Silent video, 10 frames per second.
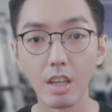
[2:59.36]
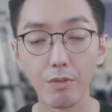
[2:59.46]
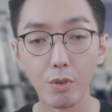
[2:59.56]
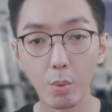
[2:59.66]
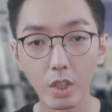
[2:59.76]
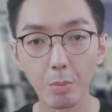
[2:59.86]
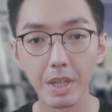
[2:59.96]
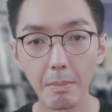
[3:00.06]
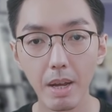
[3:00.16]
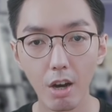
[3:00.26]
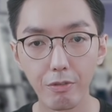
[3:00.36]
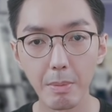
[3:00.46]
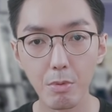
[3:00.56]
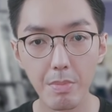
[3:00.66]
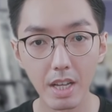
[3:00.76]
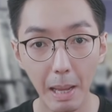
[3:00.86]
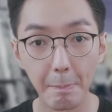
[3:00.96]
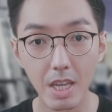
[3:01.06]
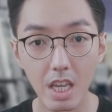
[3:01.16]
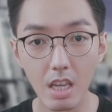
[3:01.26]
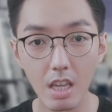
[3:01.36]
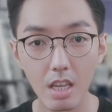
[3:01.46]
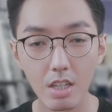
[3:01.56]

If you want to become an alpha boomer like me,